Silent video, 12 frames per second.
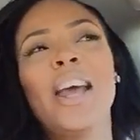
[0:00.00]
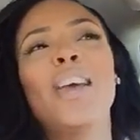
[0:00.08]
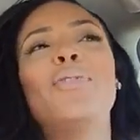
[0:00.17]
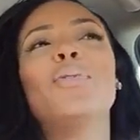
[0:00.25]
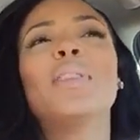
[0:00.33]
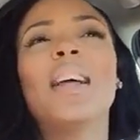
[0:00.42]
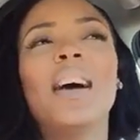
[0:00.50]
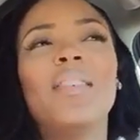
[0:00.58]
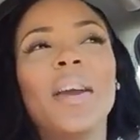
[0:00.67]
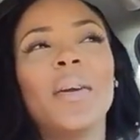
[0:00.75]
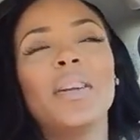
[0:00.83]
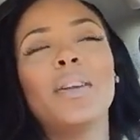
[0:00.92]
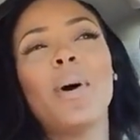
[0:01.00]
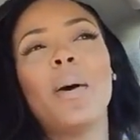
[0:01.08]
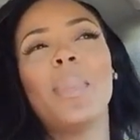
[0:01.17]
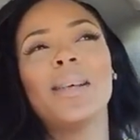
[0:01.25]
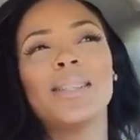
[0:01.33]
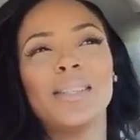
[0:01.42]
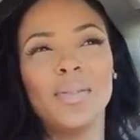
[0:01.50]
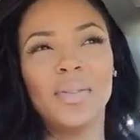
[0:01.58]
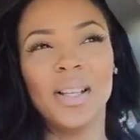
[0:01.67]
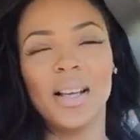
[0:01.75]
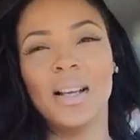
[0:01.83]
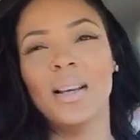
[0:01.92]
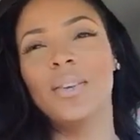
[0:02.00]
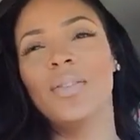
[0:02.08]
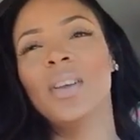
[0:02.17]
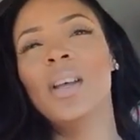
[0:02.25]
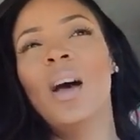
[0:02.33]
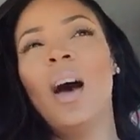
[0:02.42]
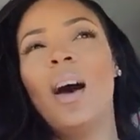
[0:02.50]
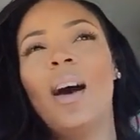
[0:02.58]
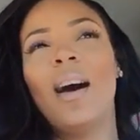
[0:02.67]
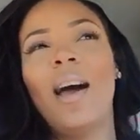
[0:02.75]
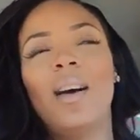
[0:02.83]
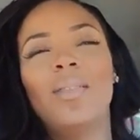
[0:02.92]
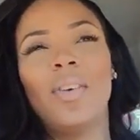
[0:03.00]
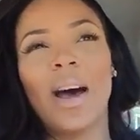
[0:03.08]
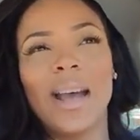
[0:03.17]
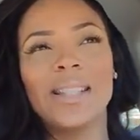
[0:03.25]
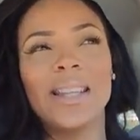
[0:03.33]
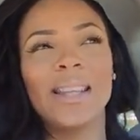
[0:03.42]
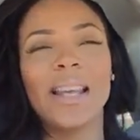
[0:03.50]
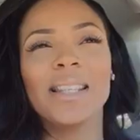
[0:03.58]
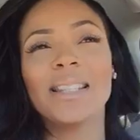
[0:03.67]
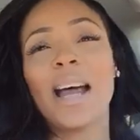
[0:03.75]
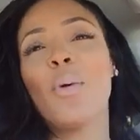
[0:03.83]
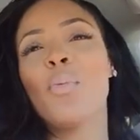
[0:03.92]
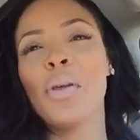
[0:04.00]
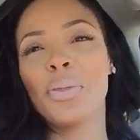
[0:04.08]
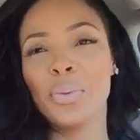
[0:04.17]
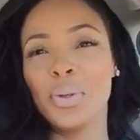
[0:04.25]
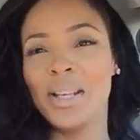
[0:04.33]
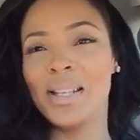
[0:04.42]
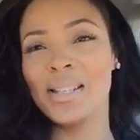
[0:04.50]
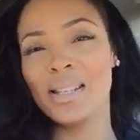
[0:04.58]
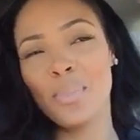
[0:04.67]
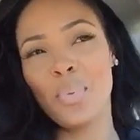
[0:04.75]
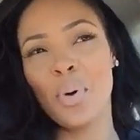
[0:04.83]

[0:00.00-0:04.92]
If you love hearing about my self-love advice and things that I went through to get to the